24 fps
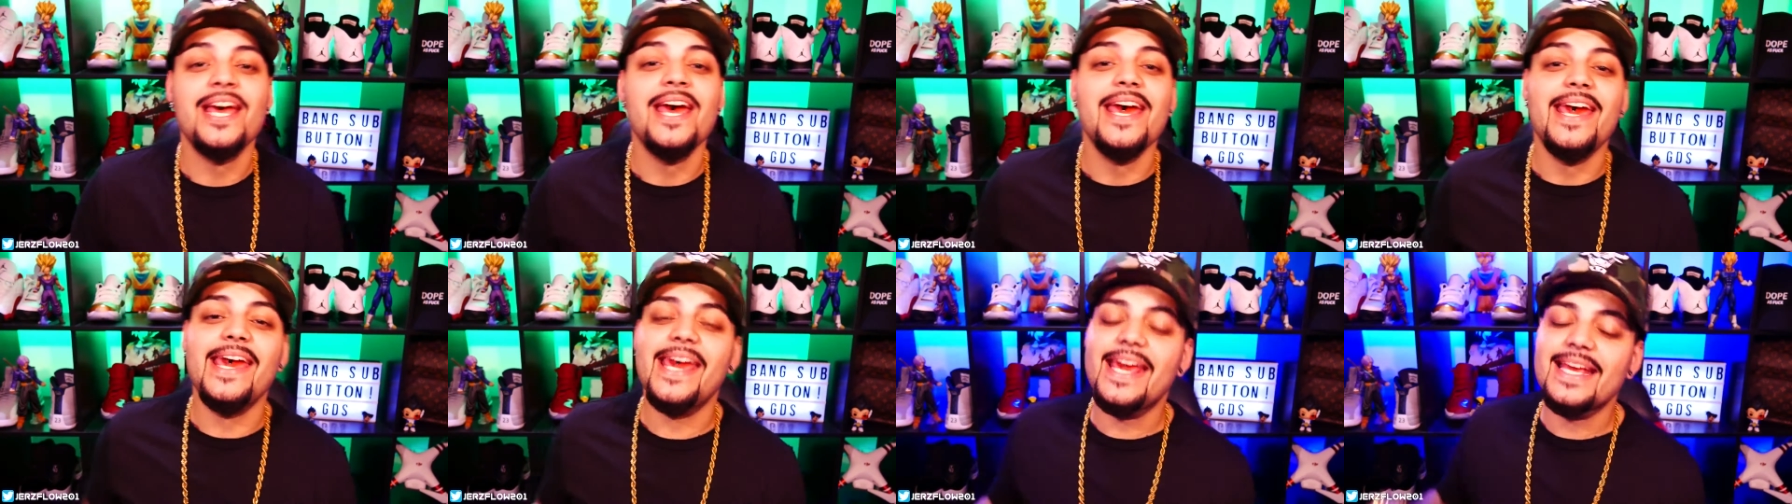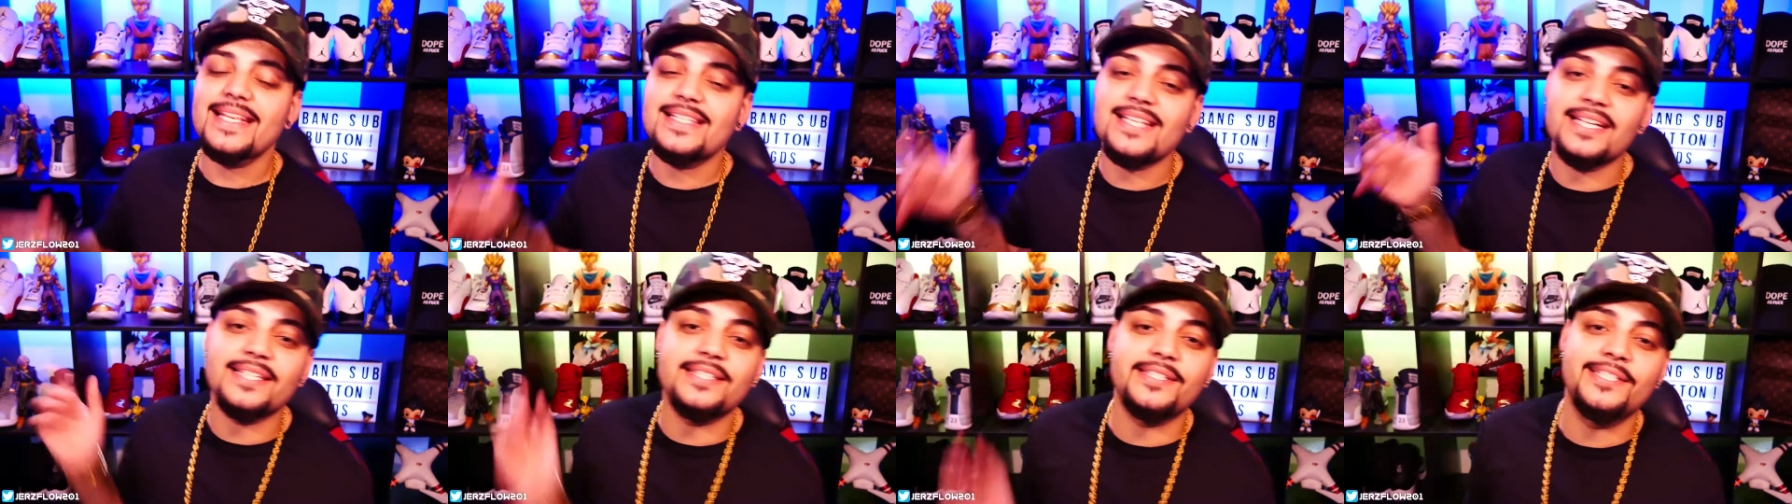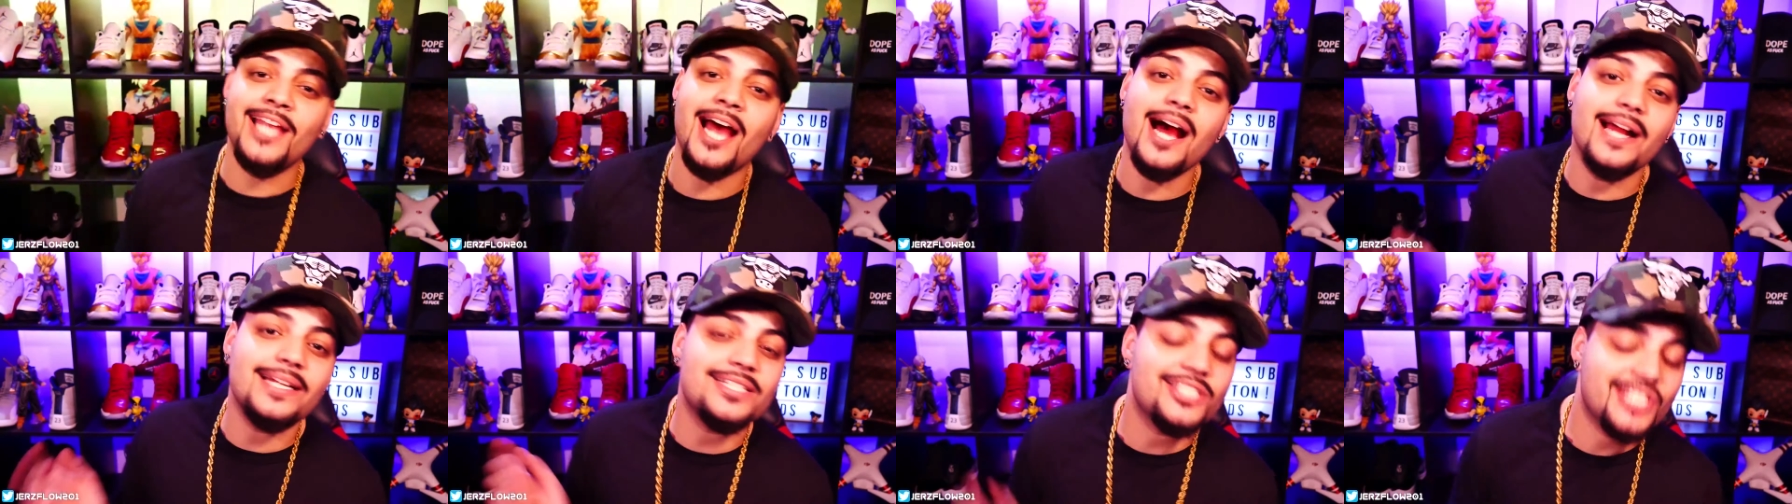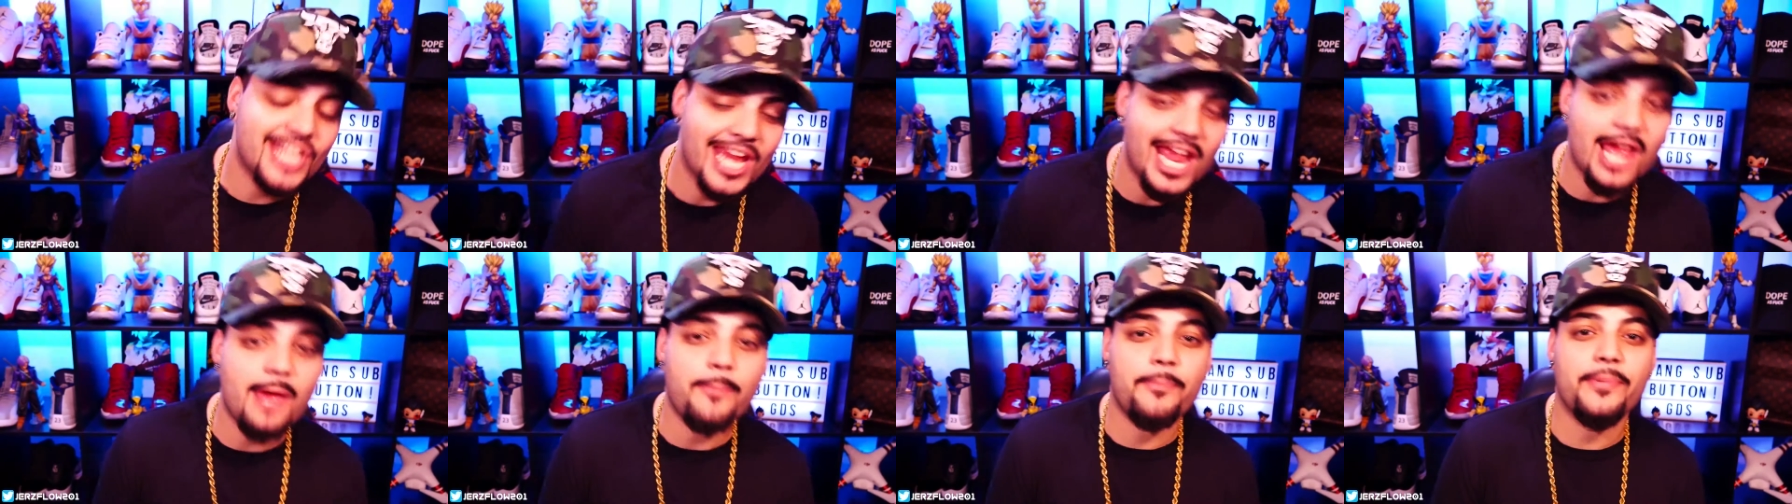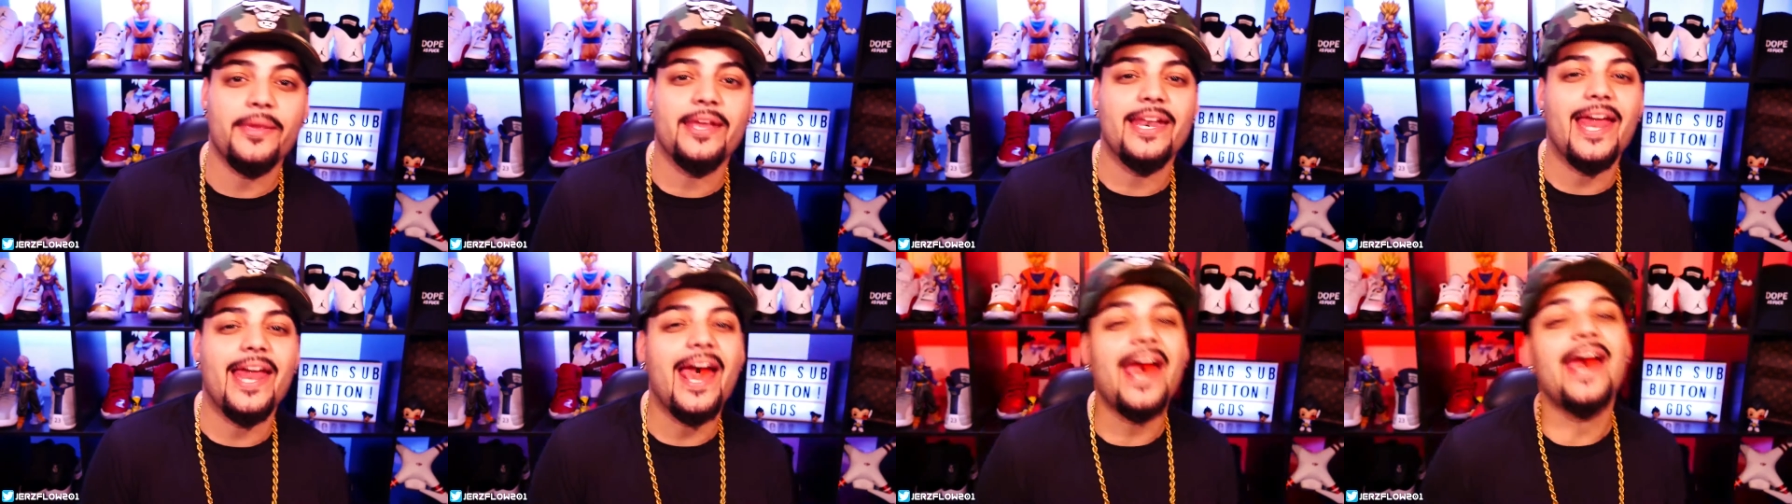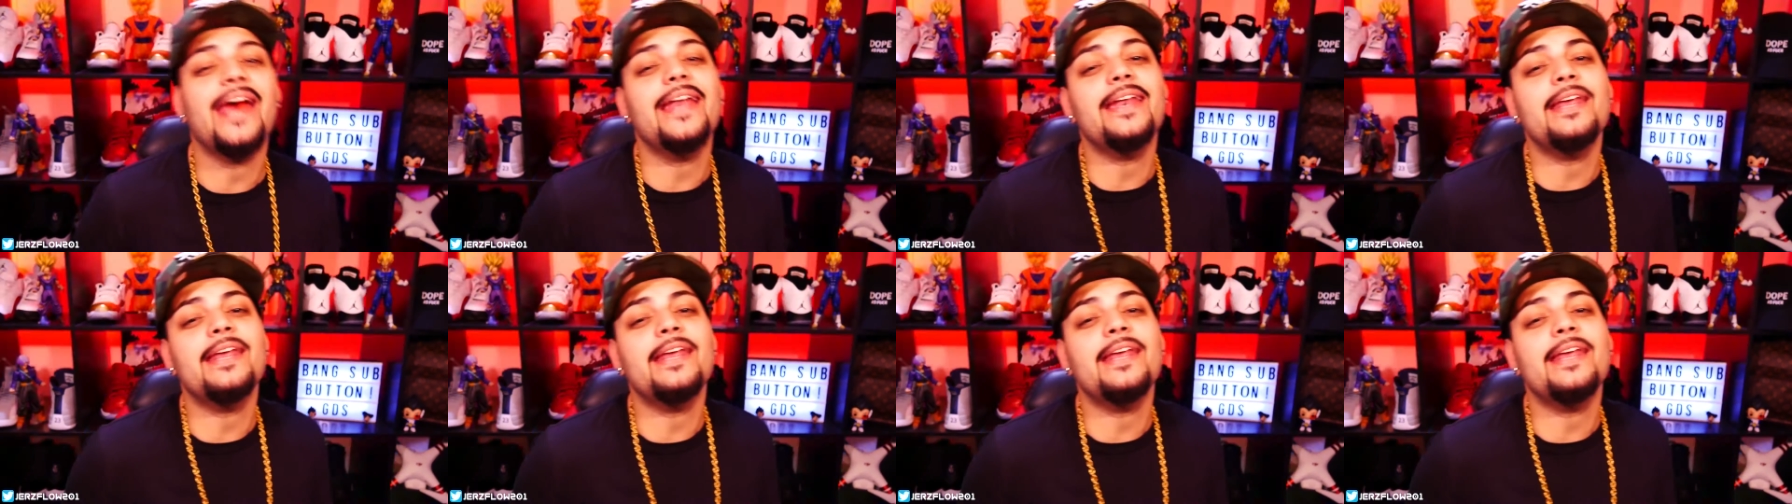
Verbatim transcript: He is a dunk champion, and